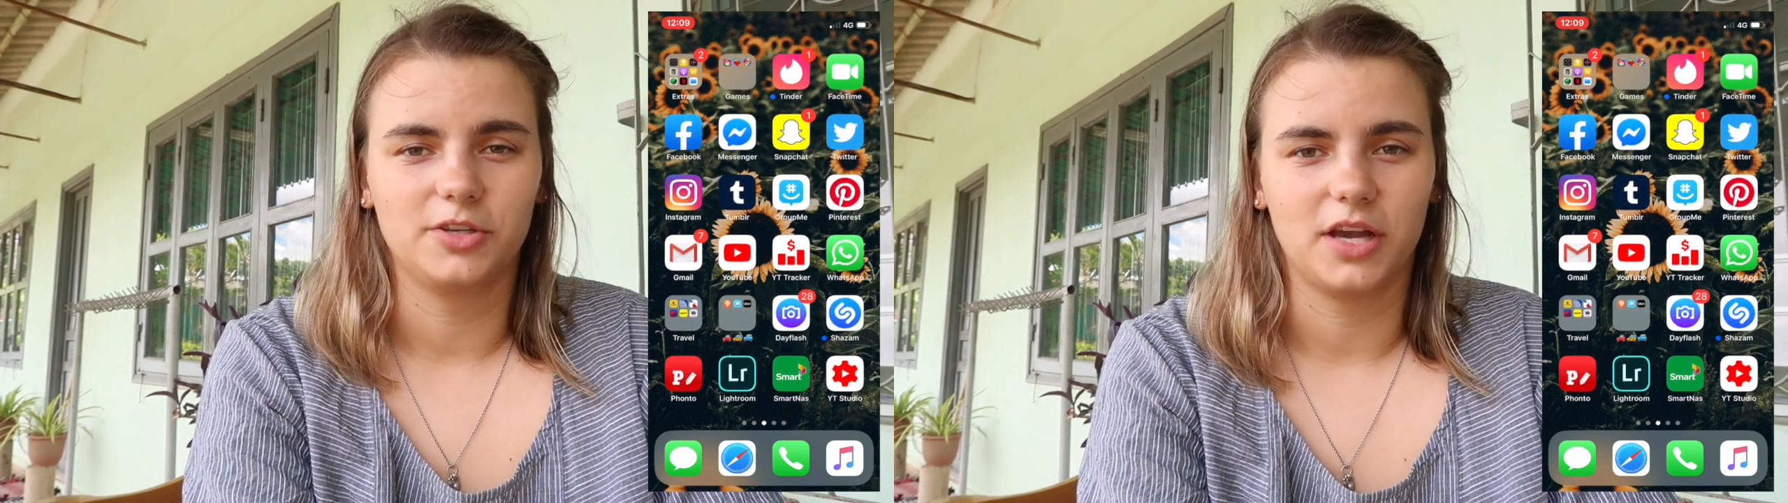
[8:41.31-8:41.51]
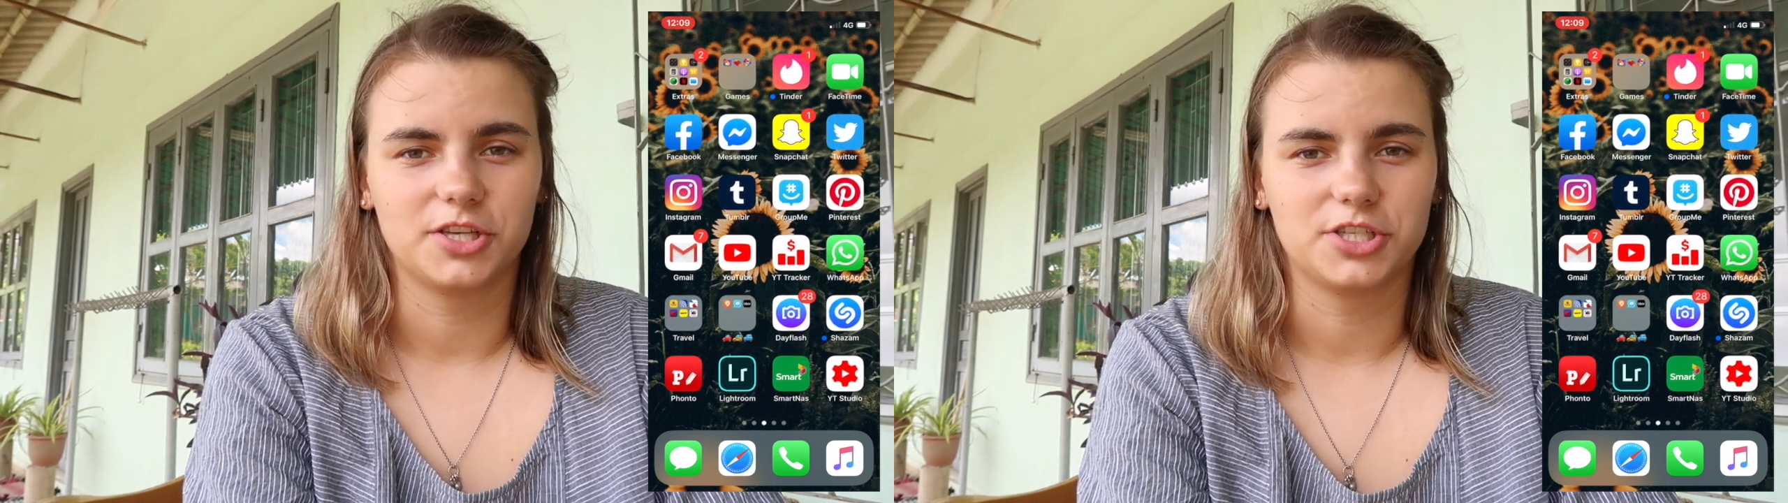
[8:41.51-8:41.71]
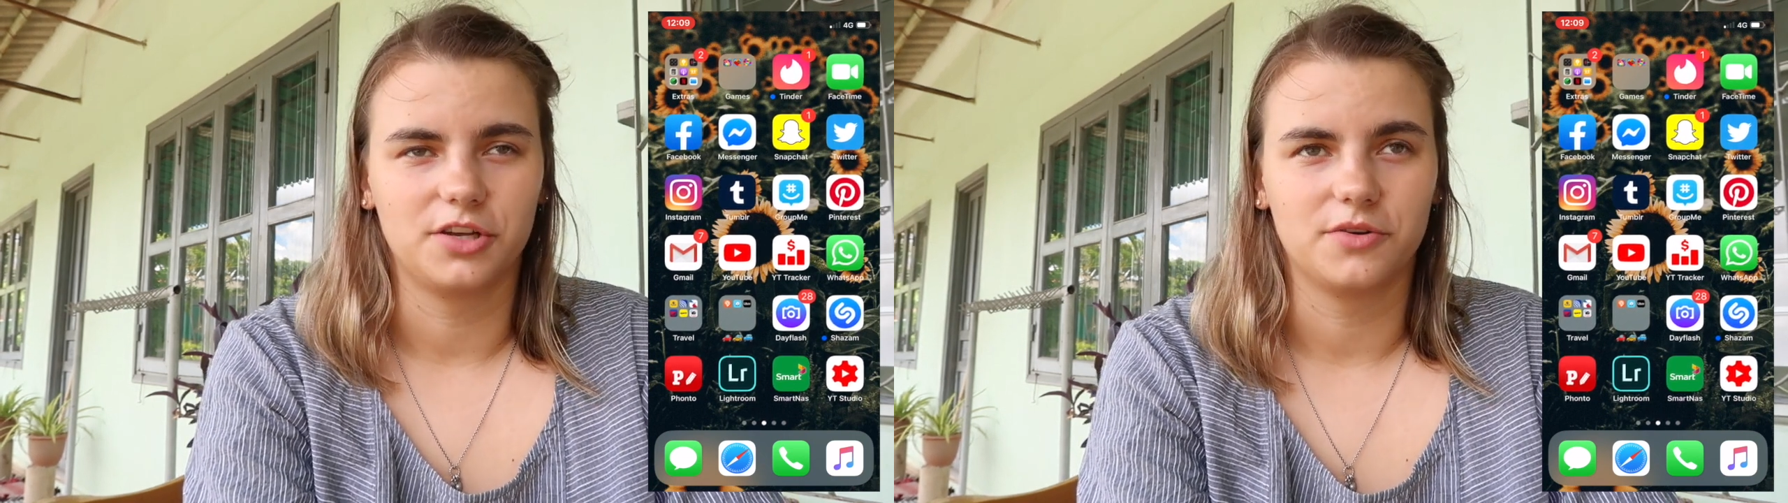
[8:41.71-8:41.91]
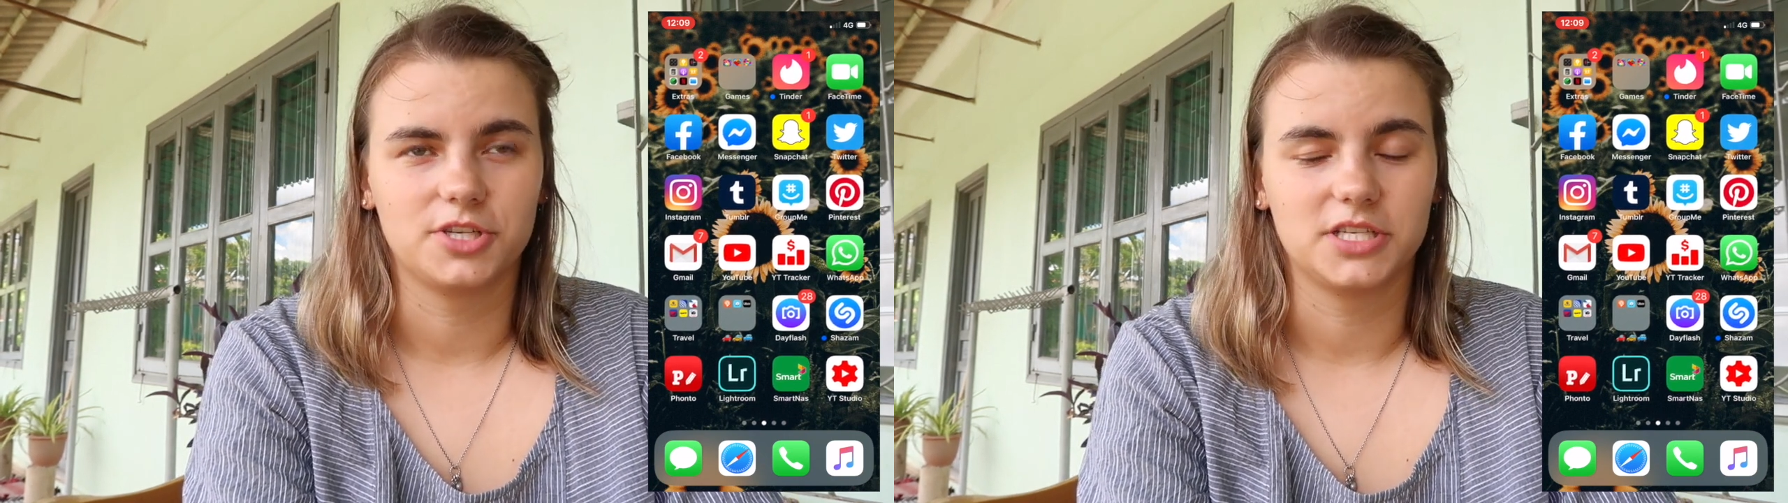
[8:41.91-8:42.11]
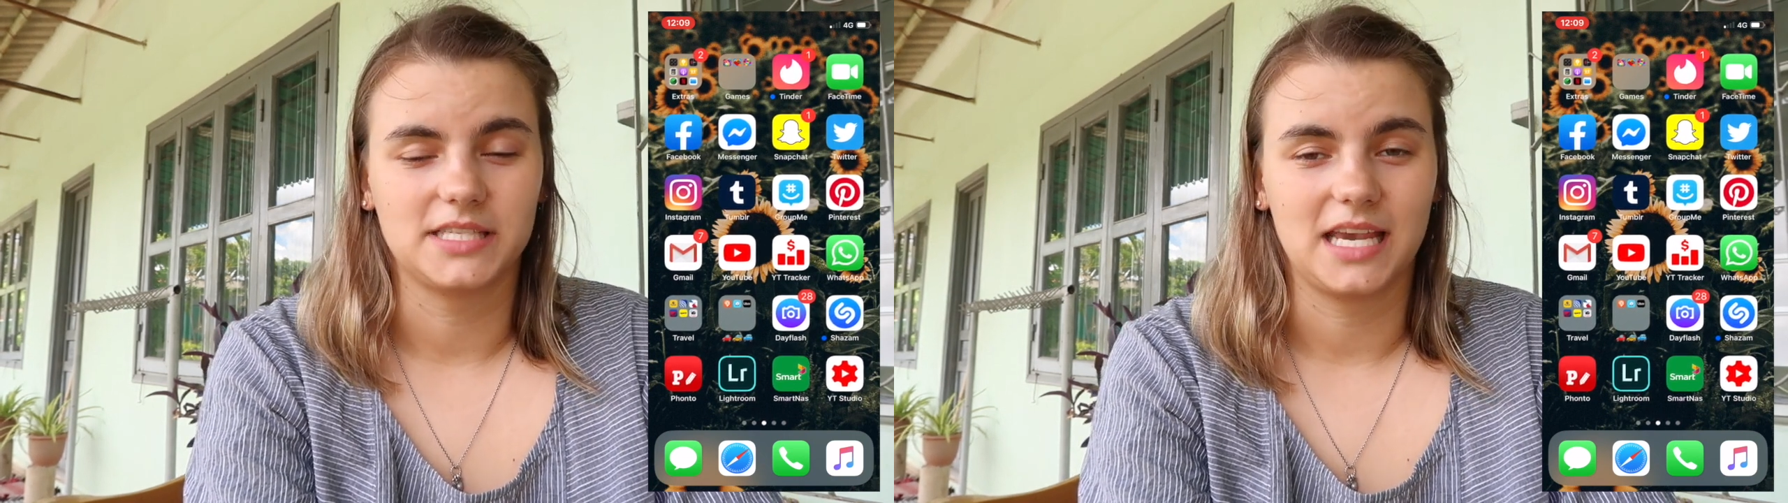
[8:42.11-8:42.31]
You guys should know what
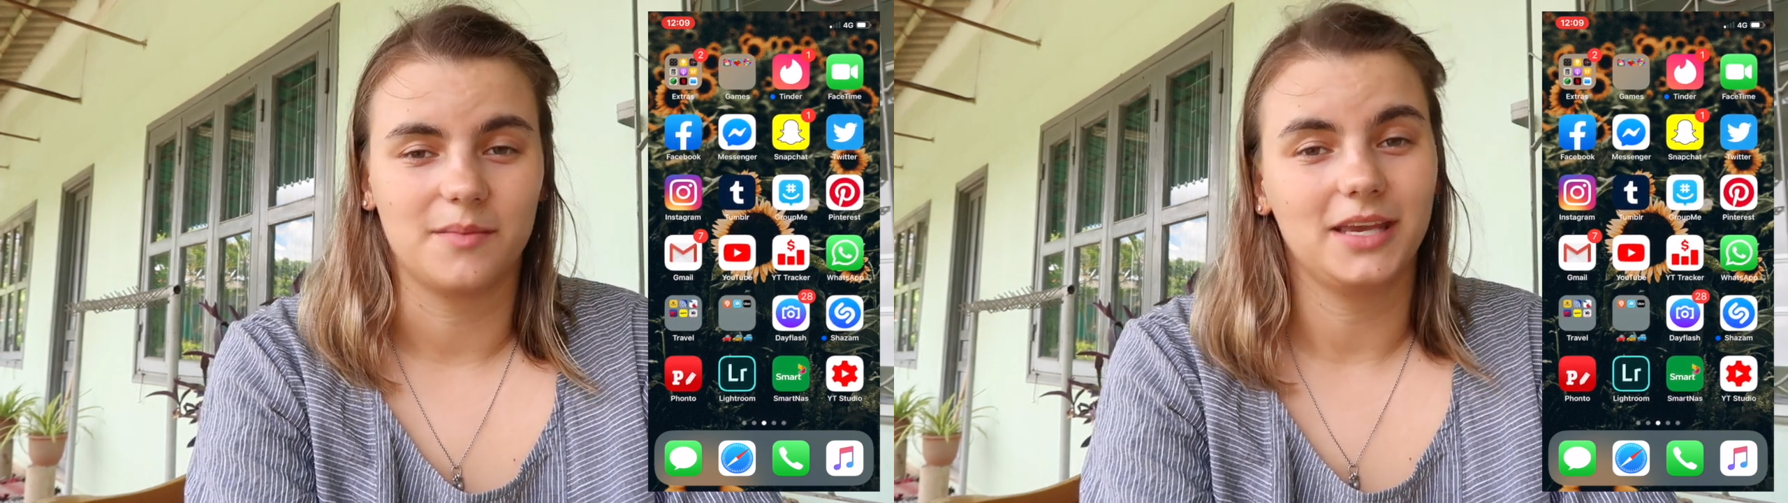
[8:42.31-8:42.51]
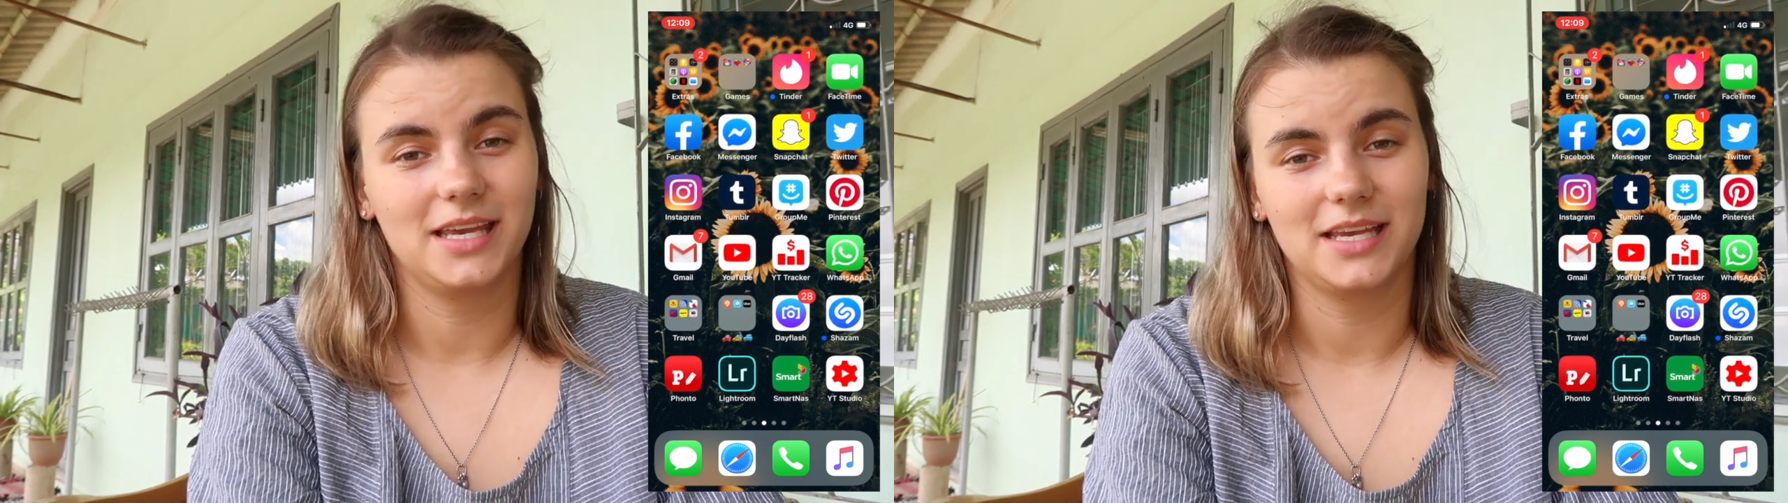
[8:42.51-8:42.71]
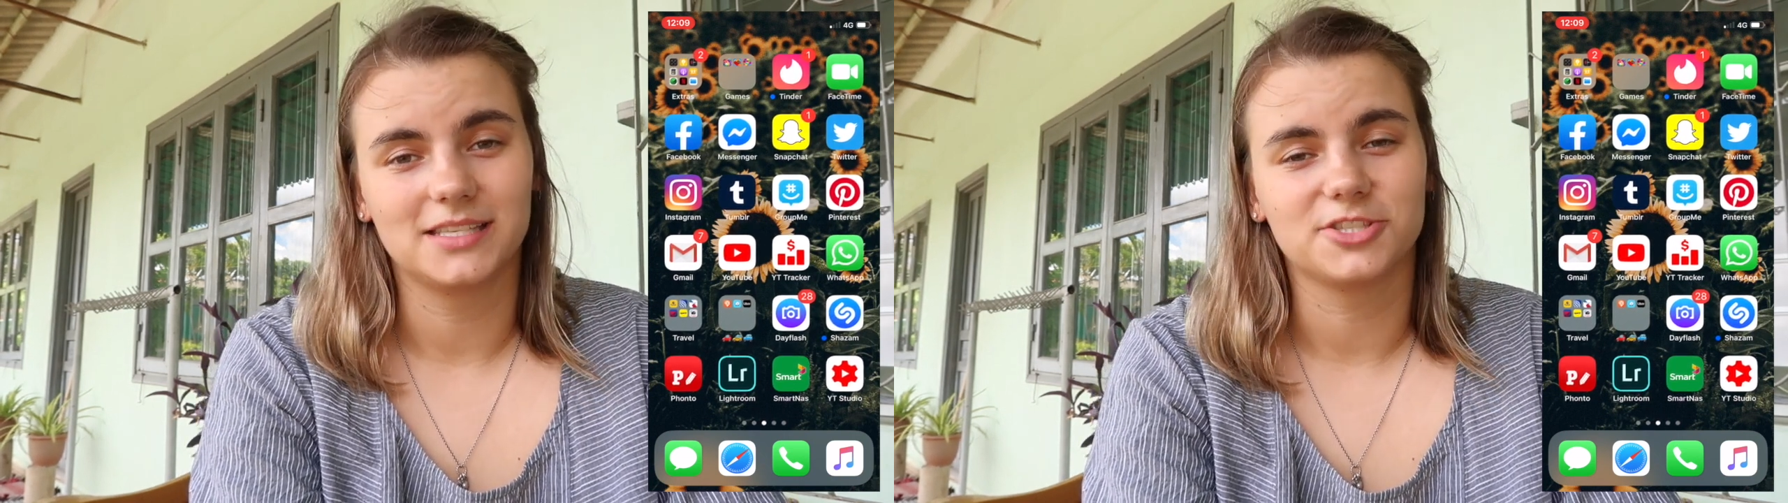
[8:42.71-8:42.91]
Shazam is.